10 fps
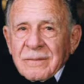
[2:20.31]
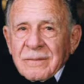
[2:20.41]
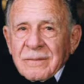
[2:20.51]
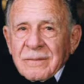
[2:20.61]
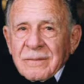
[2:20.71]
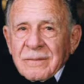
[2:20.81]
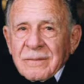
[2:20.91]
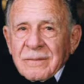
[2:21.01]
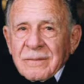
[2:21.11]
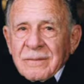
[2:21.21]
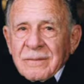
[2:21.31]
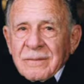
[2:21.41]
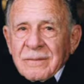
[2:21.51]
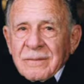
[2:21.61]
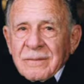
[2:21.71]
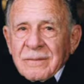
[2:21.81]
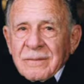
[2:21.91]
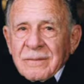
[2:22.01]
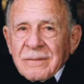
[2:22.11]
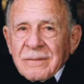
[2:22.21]

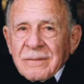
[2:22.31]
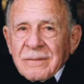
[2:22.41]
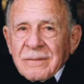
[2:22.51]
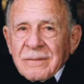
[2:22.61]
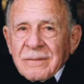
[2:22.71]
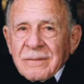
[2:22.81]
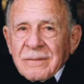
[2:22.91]
The face doesn't move, so there is nothing to read.